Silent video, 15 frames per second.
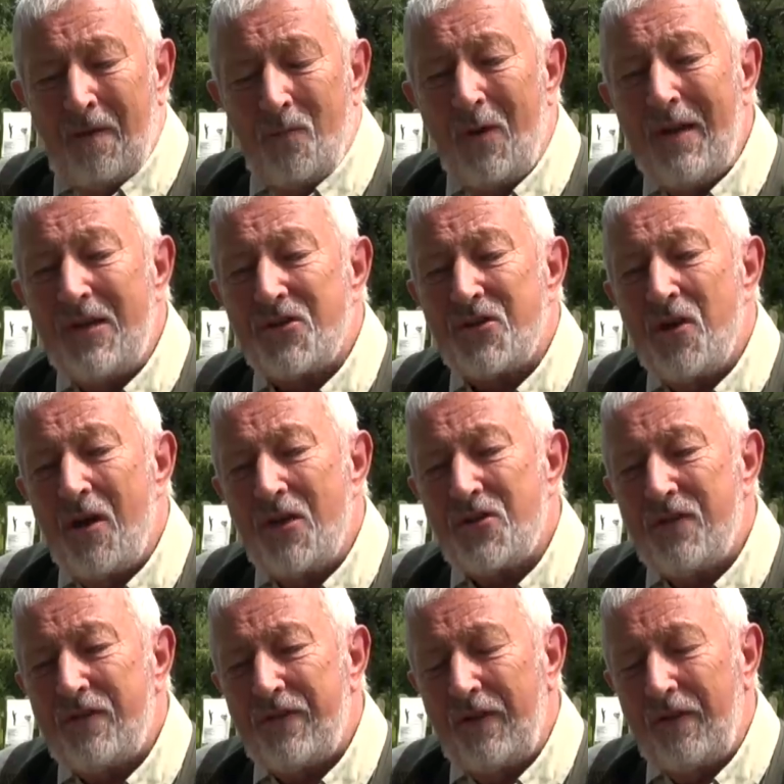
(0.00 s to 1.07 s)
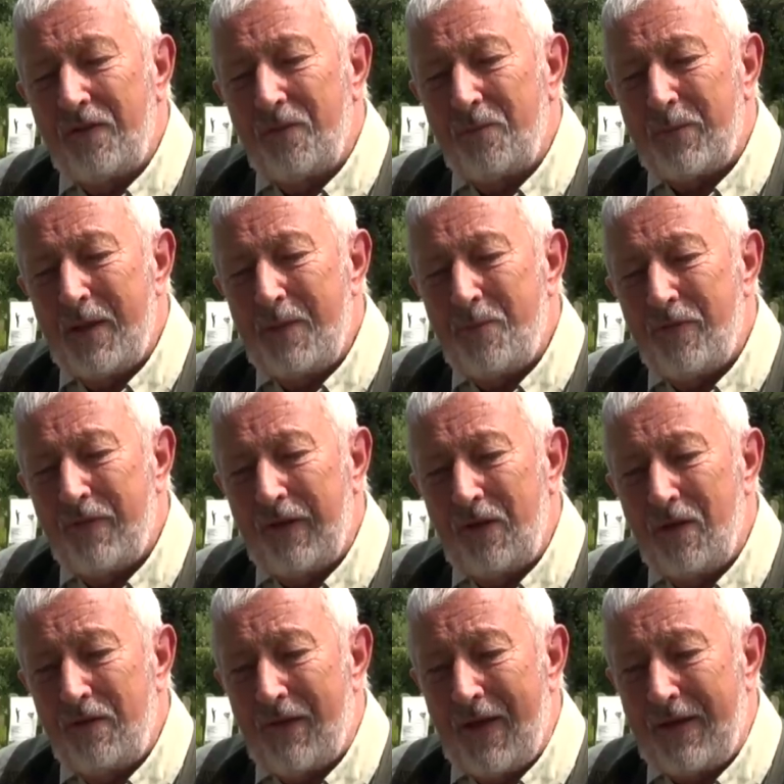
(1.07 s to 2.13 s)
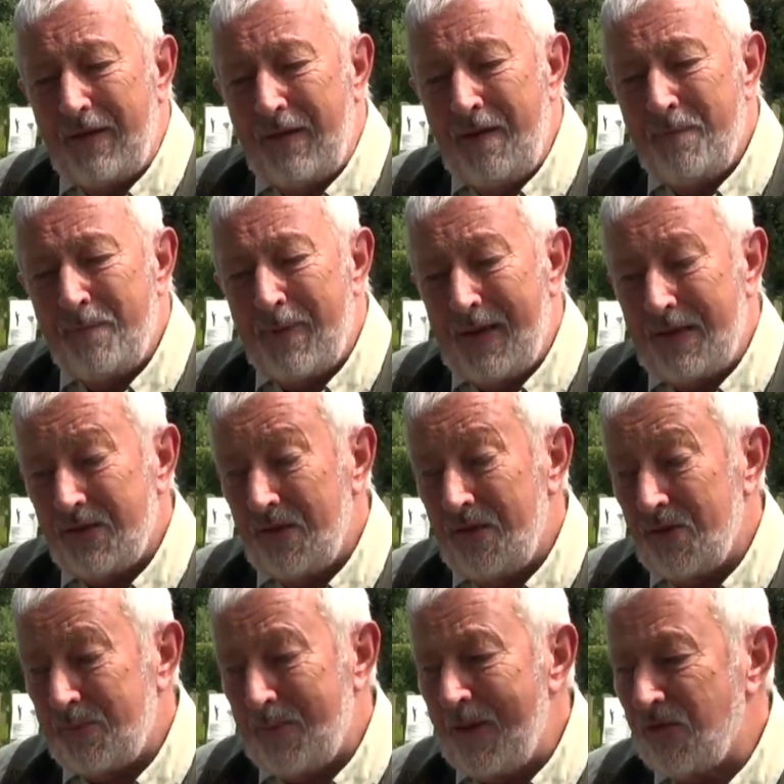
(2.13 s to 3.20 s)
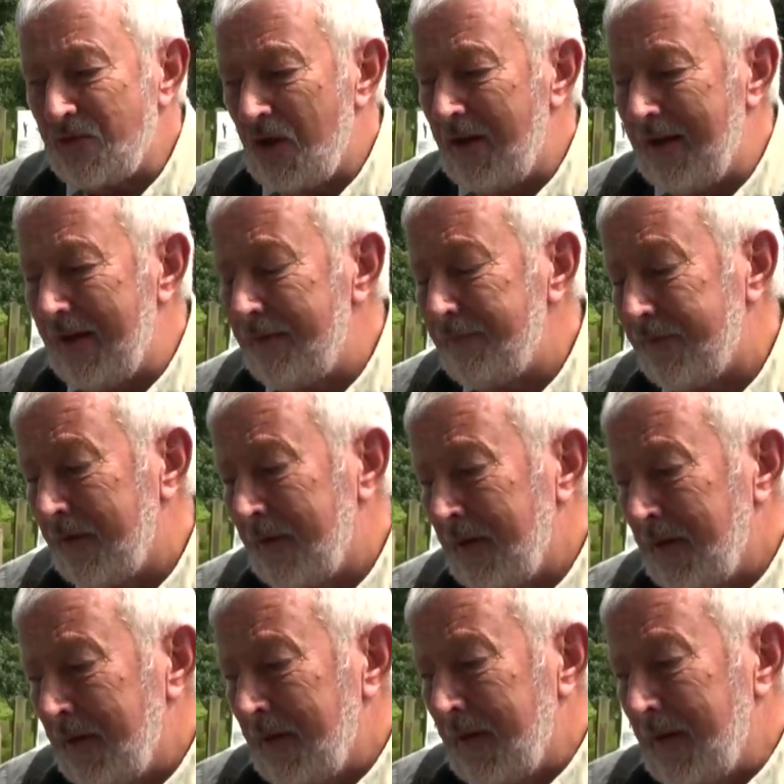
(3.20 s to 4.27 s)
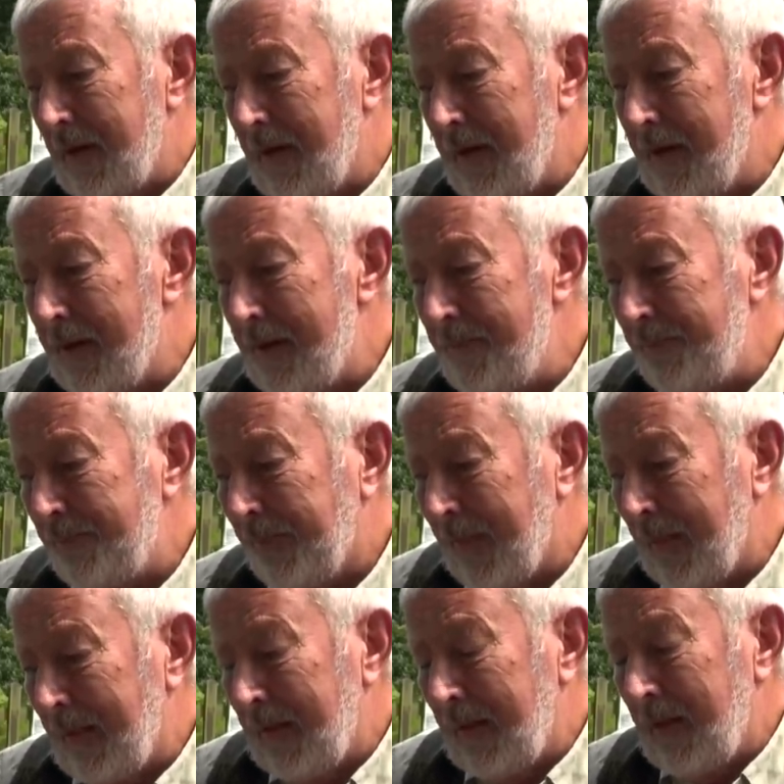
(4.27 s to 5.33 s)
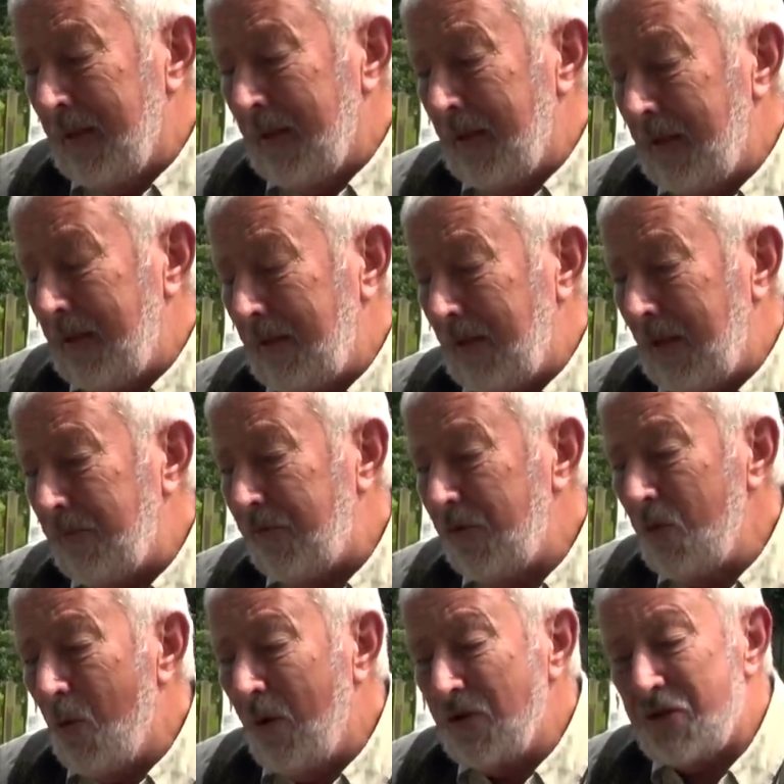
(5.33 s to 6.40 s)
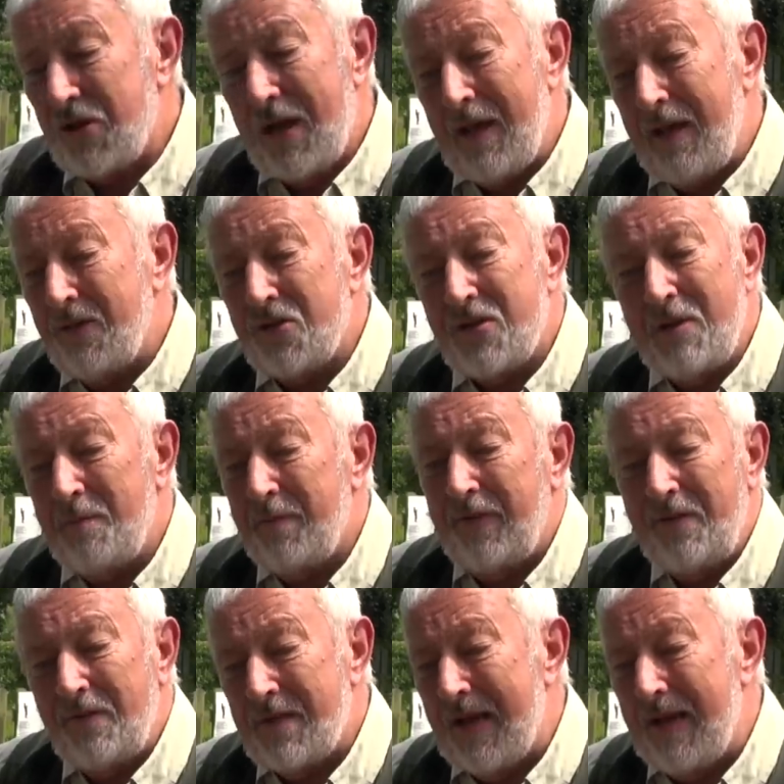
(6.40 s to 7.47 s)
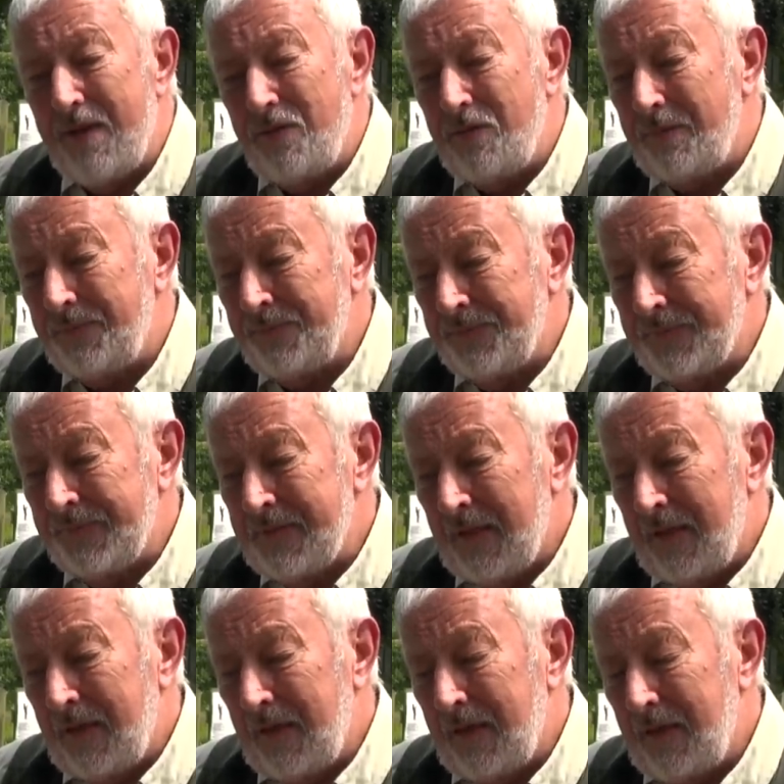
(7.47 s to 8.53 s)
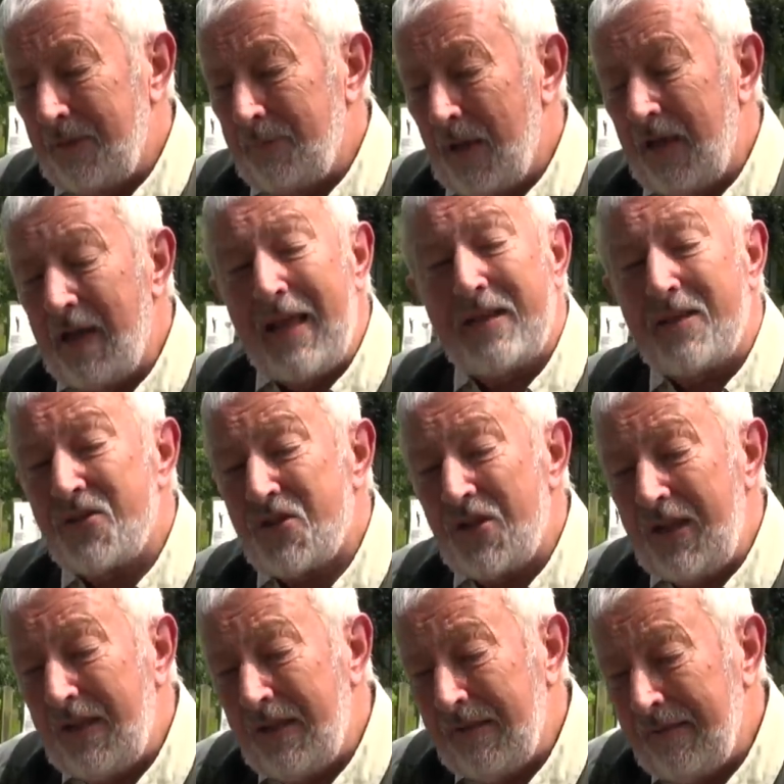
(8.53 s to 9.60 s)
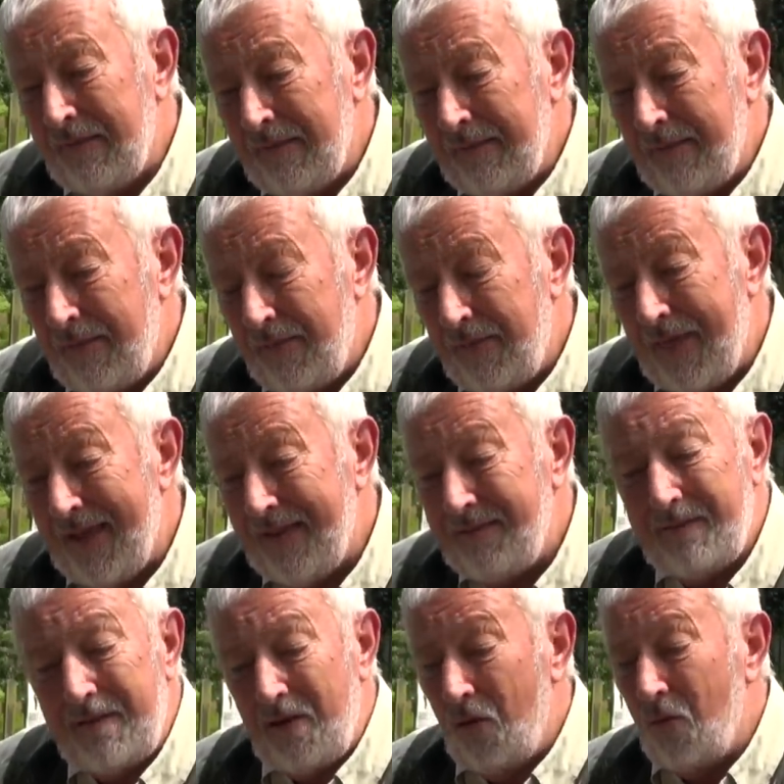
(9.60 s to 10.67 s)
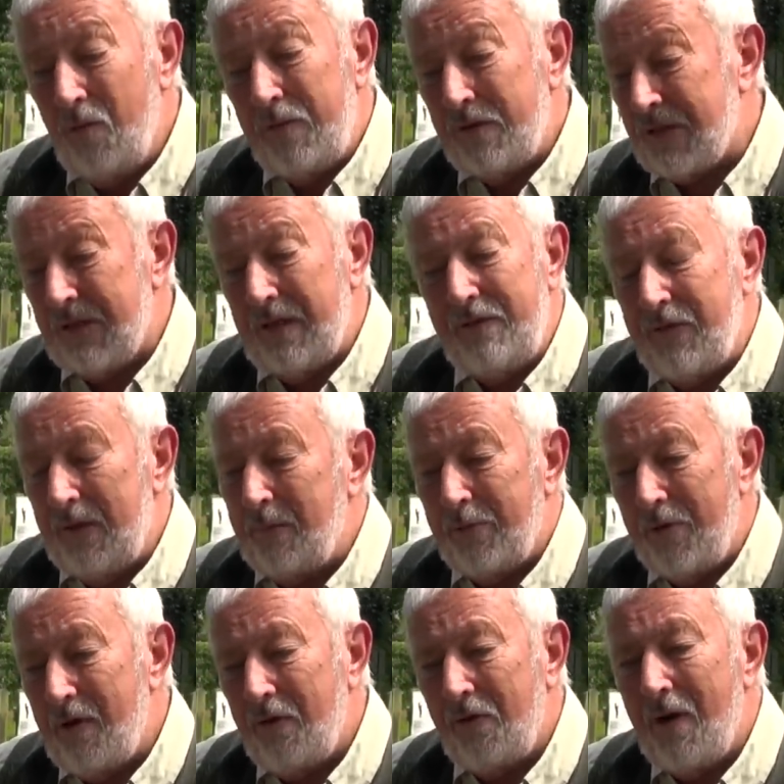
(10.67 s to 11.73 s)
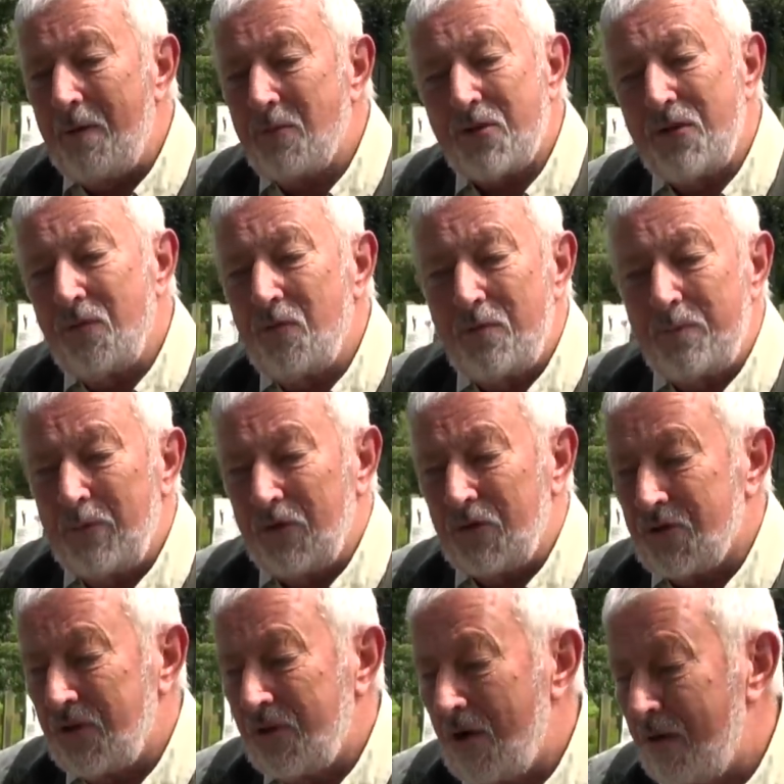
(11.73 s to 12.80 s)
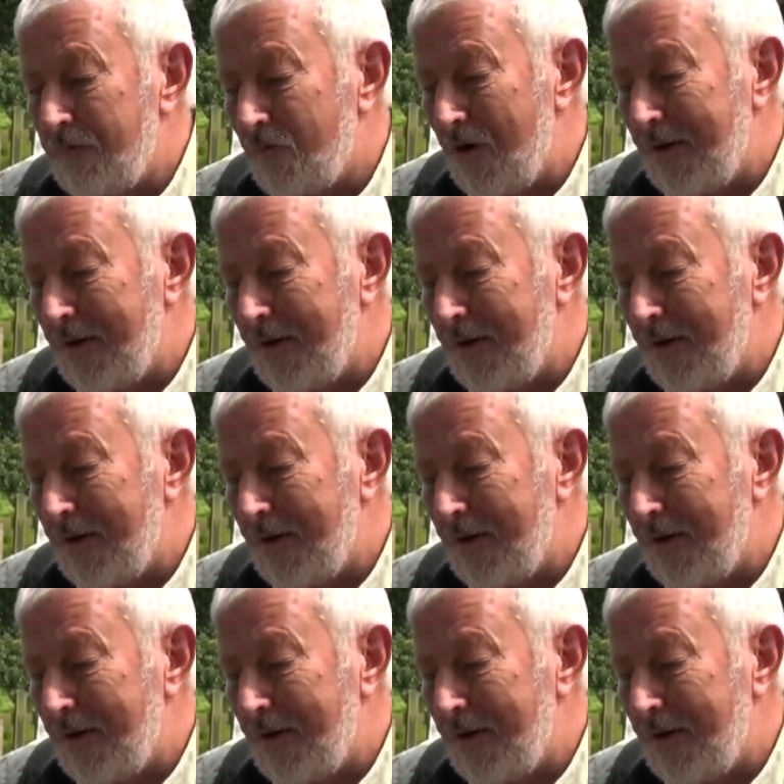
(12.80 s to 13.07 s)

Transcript: Well, it's nice to think that people think I've had an impact, and I suppose I have. Um, if you want to hand something down, um, a legacy, then all the TV programs and all the books that I've